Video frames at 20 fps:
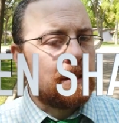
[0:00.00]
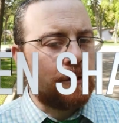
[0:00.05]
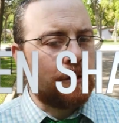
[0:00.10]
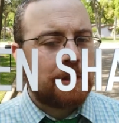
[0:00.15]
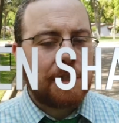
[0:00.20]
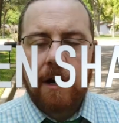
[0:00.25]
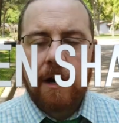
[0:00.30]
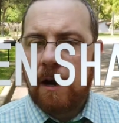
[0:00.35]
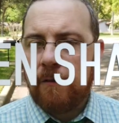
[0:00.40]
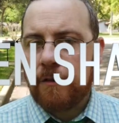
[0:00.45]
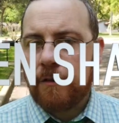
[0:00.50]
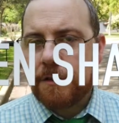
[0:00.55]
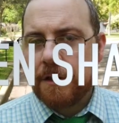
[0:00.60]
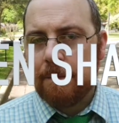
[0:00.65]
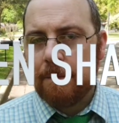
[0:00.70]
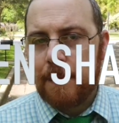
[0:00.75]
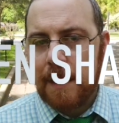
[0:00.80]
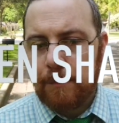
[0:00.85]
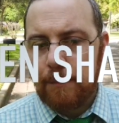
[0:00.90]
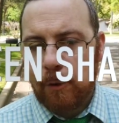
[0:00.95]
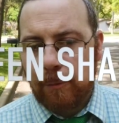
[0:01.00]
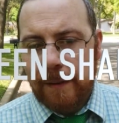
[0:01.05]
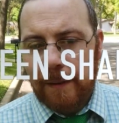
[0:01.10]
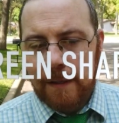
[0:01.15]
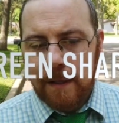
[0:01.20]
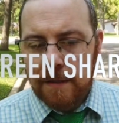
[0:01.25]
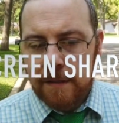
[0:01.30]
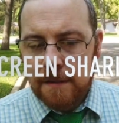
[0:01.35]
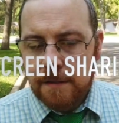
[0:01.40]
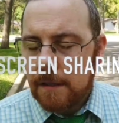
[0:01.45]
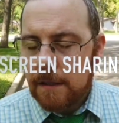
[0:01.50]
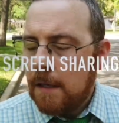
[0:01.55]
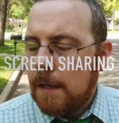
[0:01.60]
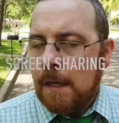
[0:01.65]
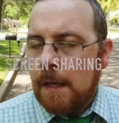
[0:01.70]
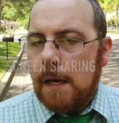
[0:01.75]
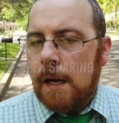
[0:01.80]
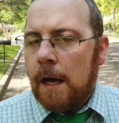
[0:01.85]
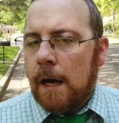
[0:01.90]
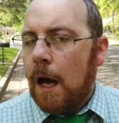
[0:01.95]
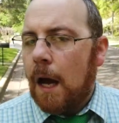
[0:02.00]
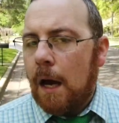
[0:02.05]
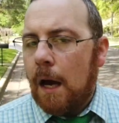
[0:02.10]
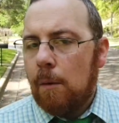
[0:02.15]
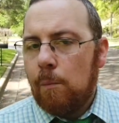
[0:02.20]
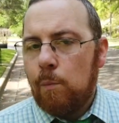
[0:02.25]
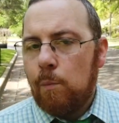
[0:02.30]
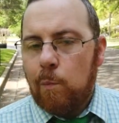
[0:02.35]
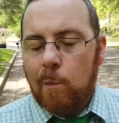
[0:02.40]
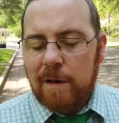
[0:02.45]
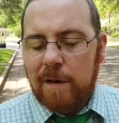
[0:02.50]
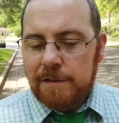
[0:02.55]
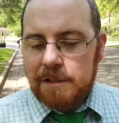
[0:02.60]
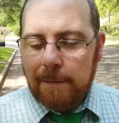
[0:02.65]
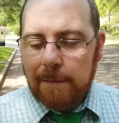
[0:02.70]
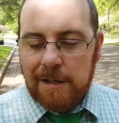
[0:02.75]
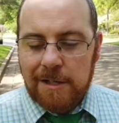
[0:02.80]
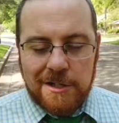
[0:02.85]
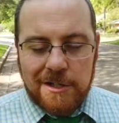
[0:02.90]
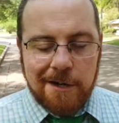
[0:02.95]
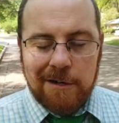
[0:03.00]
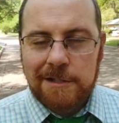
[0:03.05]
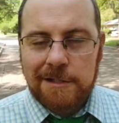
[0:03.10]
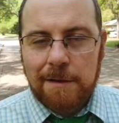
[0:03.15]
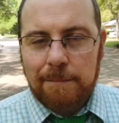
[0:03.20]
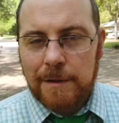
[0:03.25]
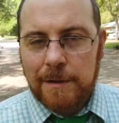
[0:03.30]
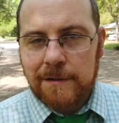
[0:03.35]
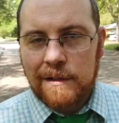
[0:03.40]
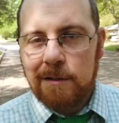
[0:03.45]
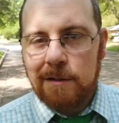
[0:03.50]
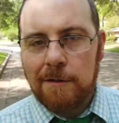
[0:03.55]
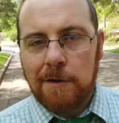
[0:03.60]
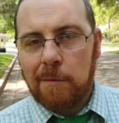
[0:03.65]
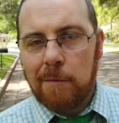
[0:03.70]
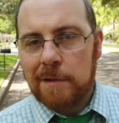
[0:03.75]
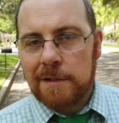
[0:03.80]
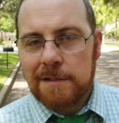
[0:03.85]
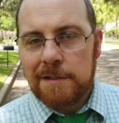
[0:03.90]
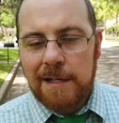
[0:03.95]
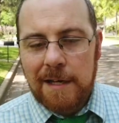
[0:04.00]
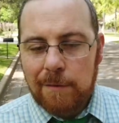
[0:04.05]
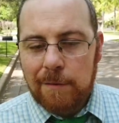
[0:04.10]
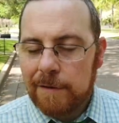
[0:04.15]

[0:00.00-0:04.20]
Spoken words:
a little scary for some people because what if somebody shares something that you don't want to see?